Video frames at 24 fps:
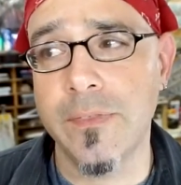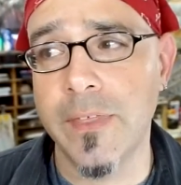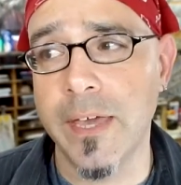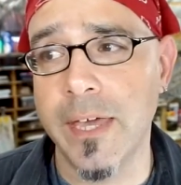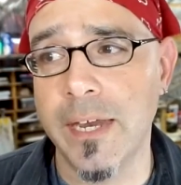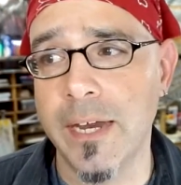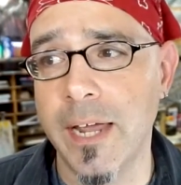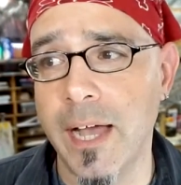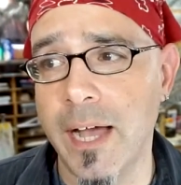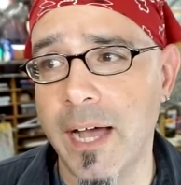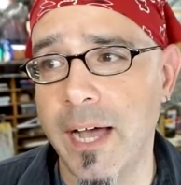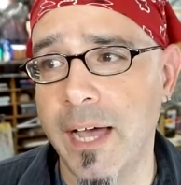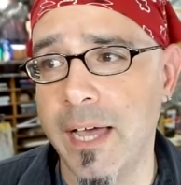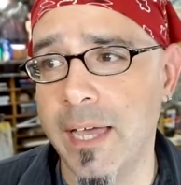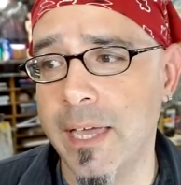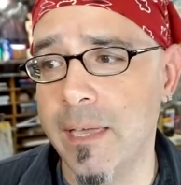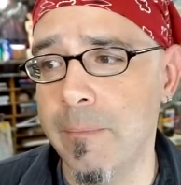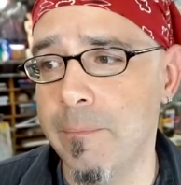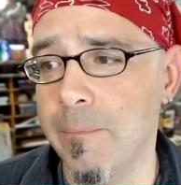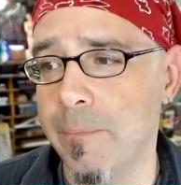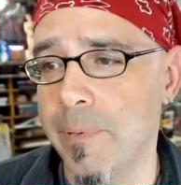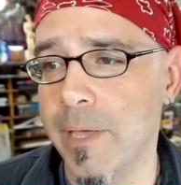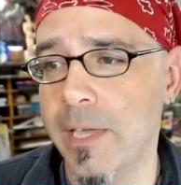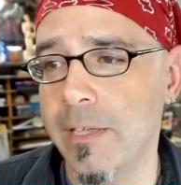that
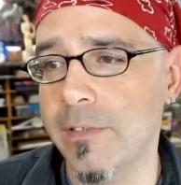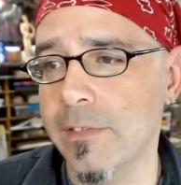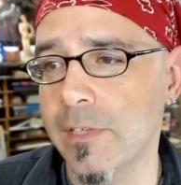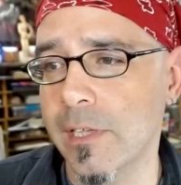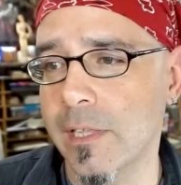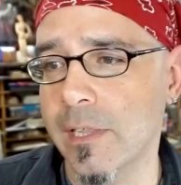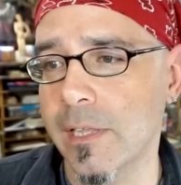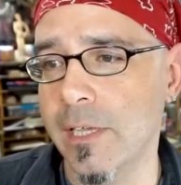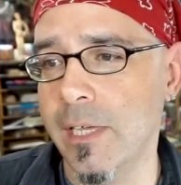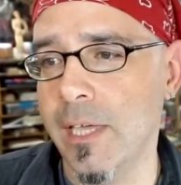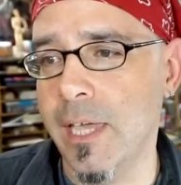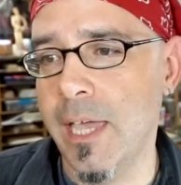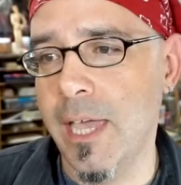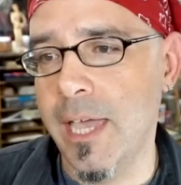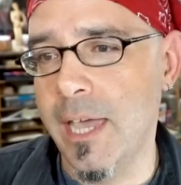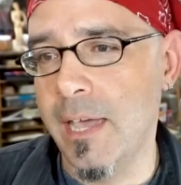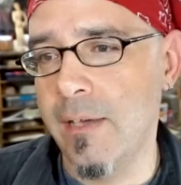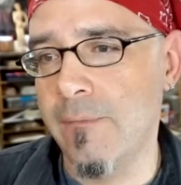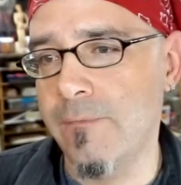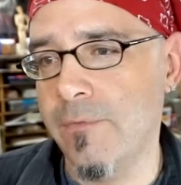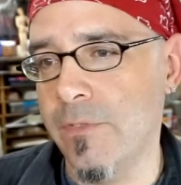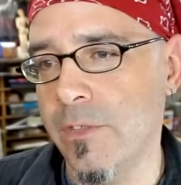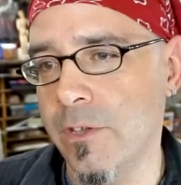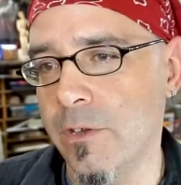I basically
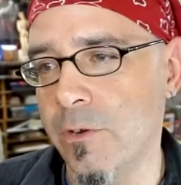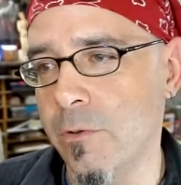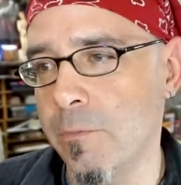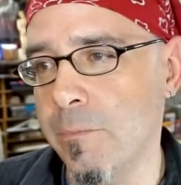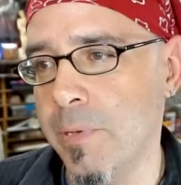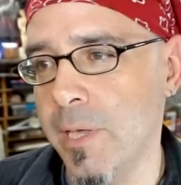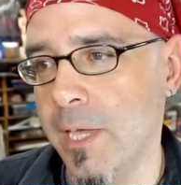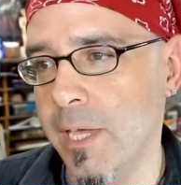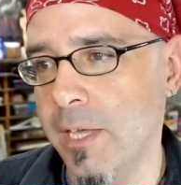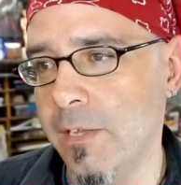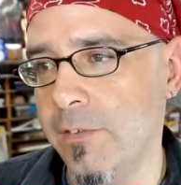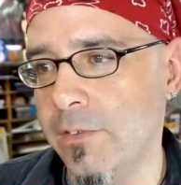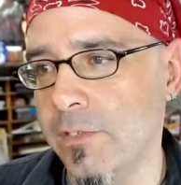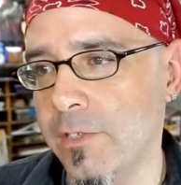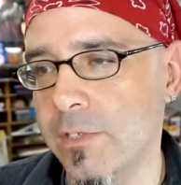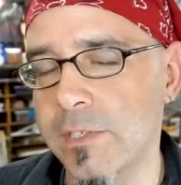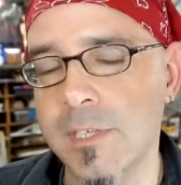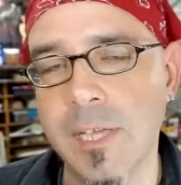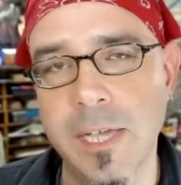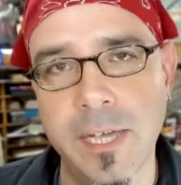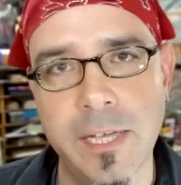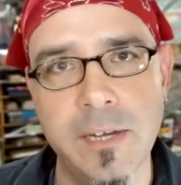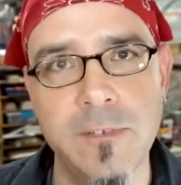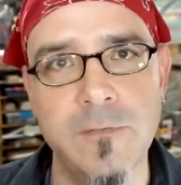have their pages
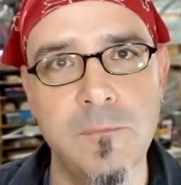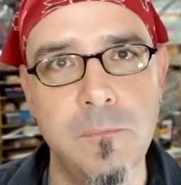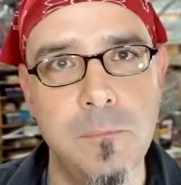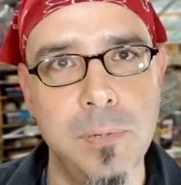kind of